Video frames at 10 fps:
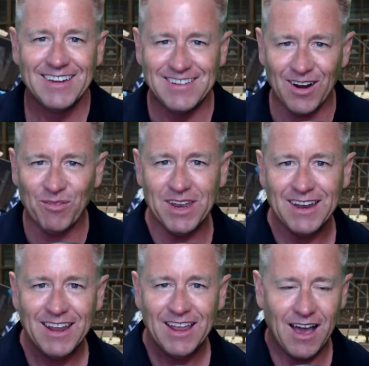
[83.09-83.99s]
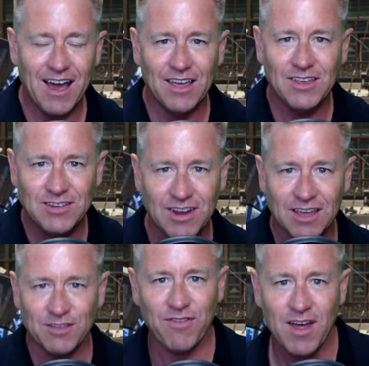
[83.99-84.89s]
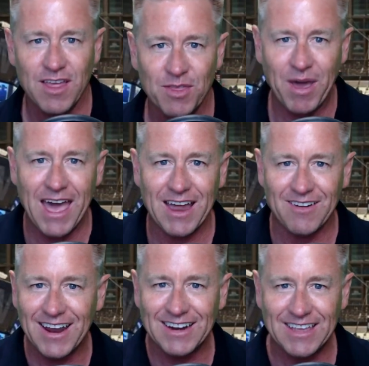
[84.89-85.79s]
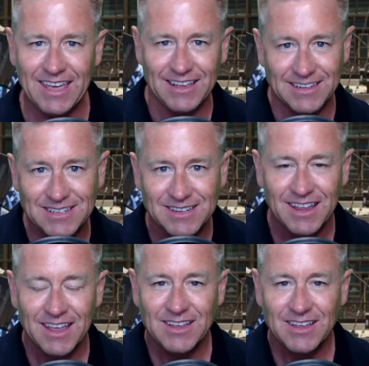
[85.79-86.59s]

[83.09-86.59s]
Gentlemen, you check the front and the back, right? Keys.